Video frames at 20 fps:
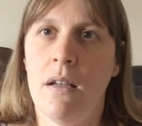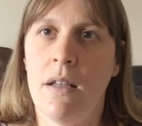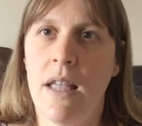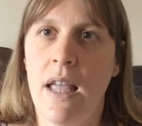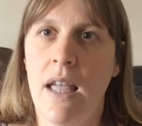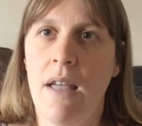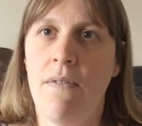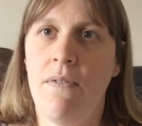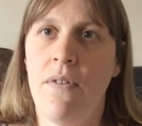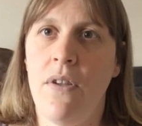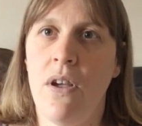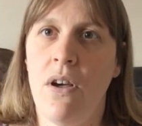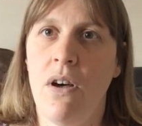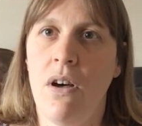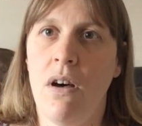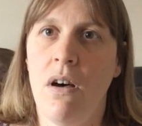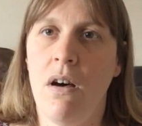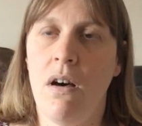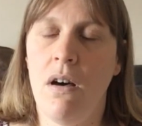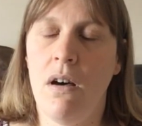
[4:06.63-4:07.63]
give
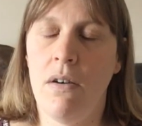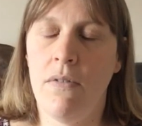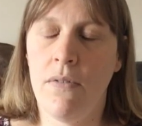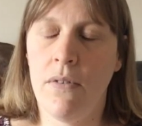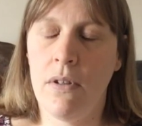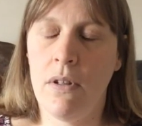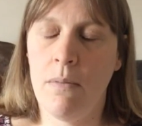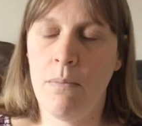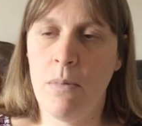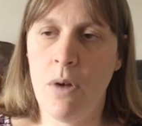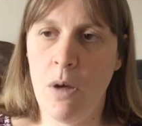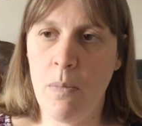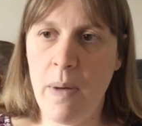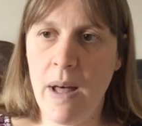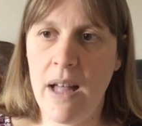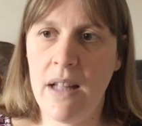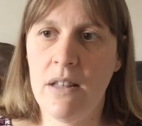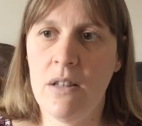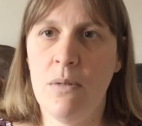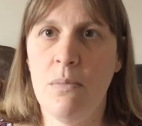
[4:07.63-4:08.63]
your
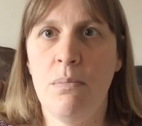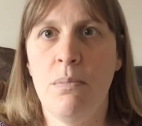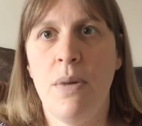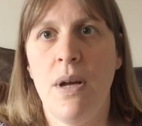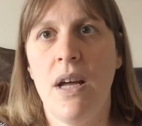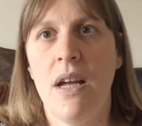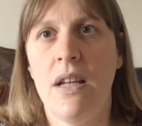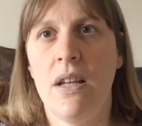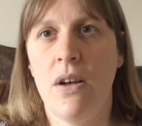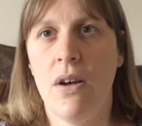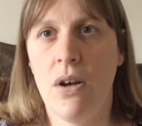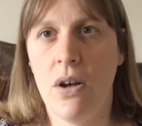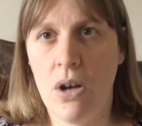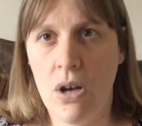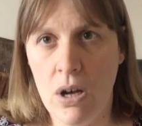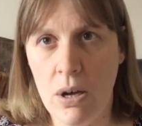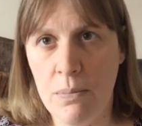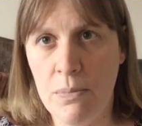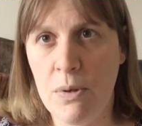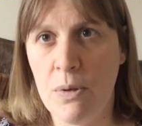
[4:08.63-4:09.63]
mobile number, your
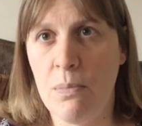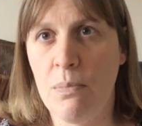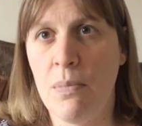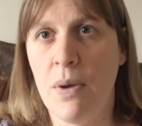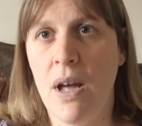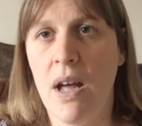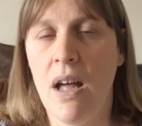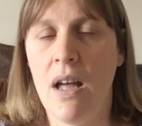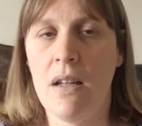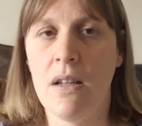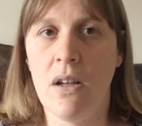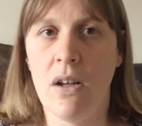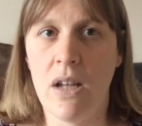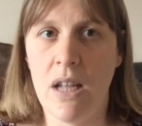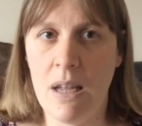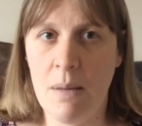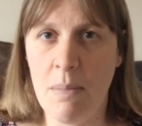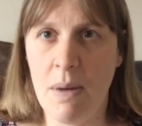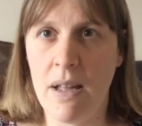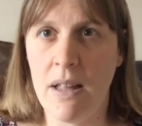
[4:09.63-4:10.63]
home number, your
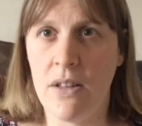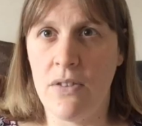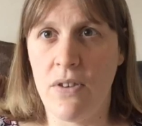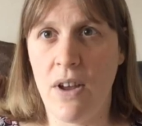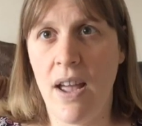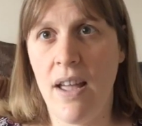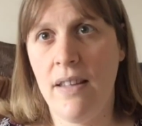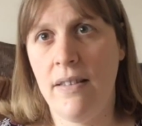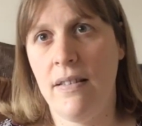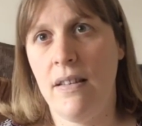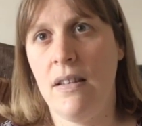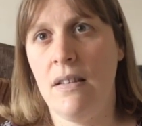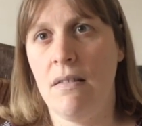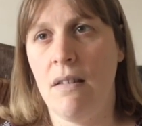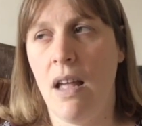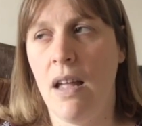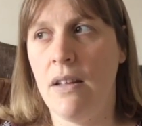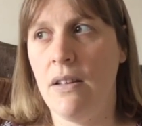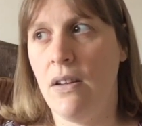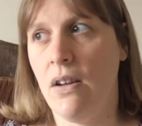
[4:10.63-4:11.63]
email address
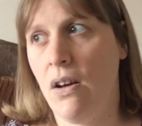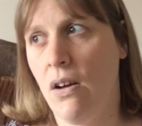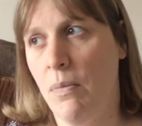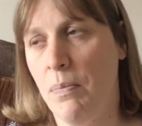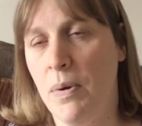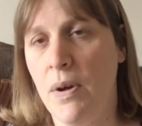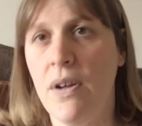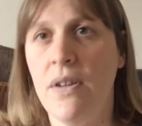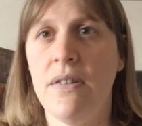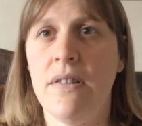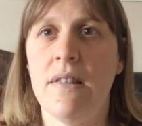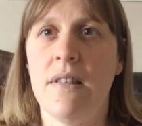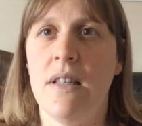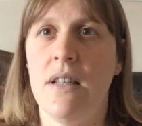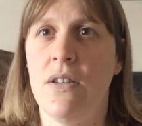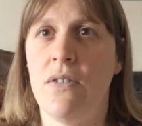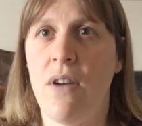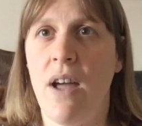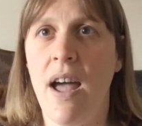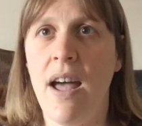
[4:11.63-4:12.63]
and your postal
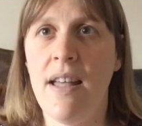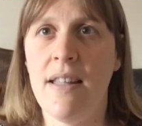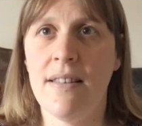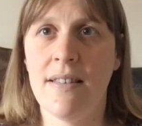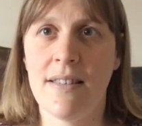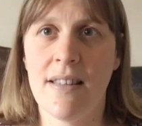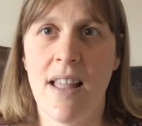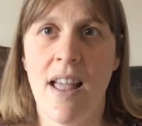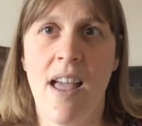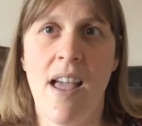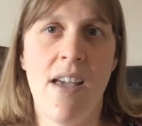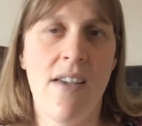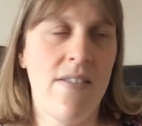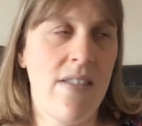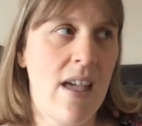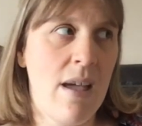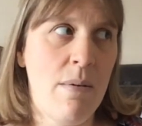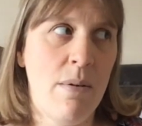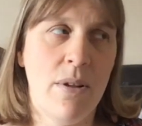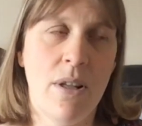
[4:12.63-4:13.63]
address,
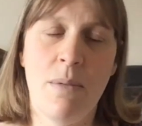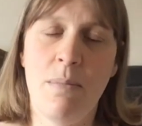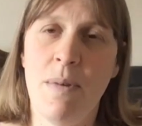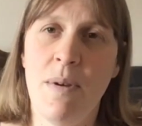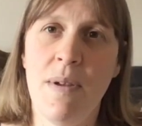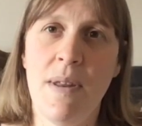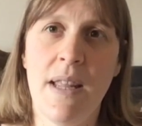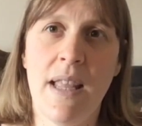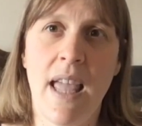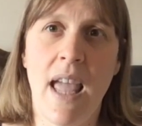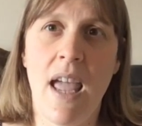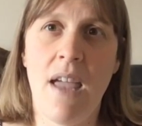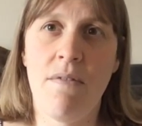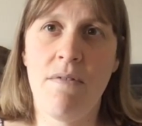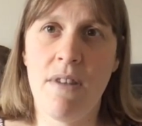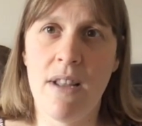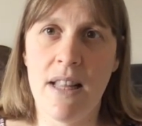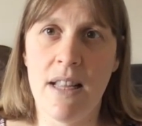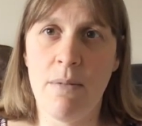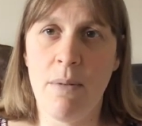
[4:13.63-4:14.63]
they will communicate
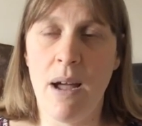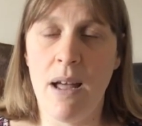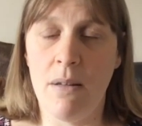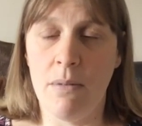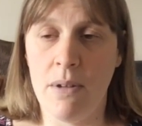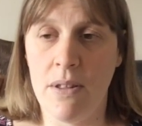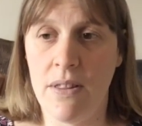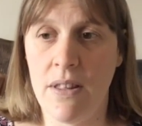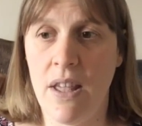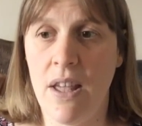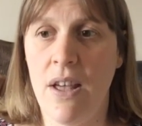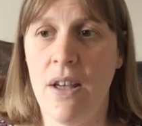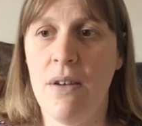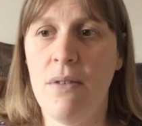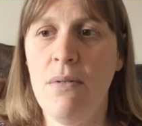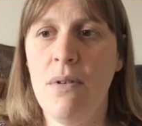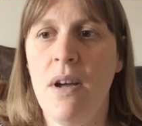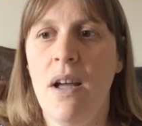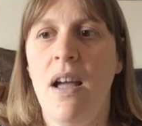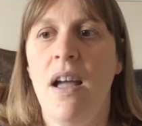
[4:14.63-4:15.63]
really well with
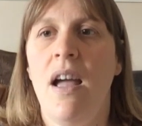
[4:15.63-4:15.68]
you.